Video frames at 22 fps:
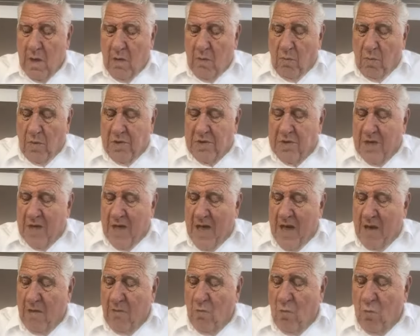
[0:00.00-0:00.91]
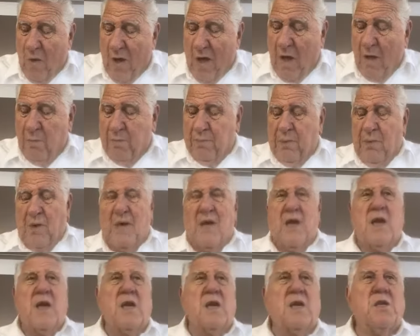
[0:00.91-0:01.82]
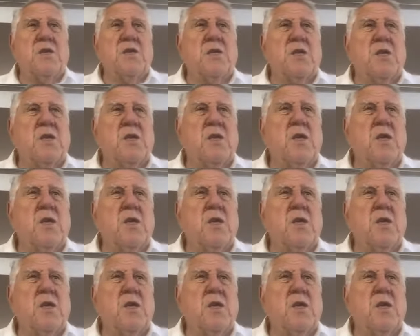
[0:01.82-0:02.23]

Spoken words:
was not well pleased.